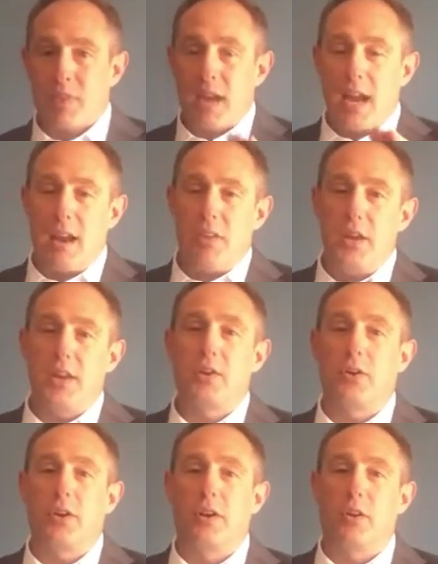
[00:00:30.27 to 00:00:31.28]
And I think you're
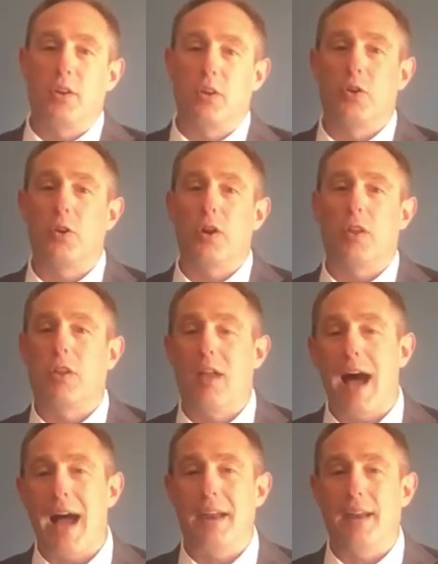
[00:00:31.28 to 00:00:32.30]
going to learn a
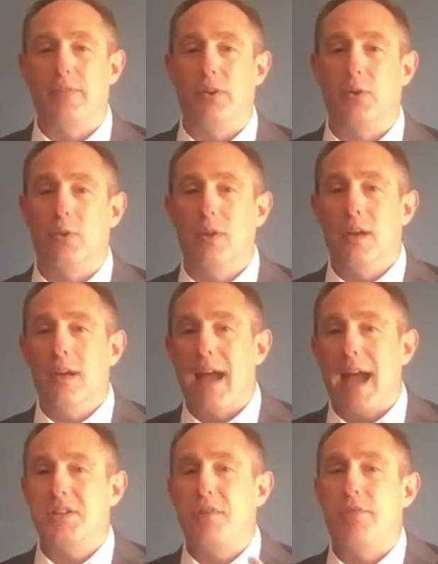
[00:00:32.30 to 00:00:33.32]
lot if you'll
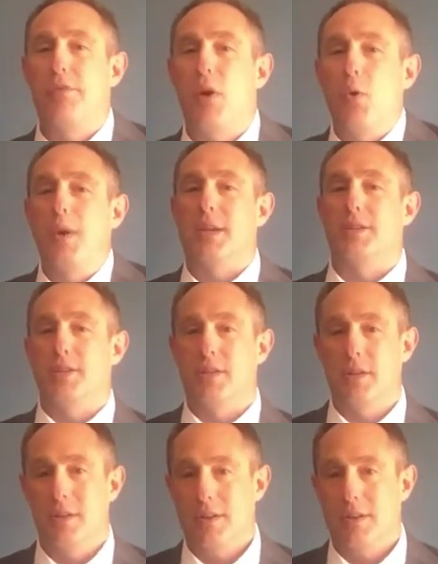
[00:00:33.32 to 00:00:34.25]
actually focus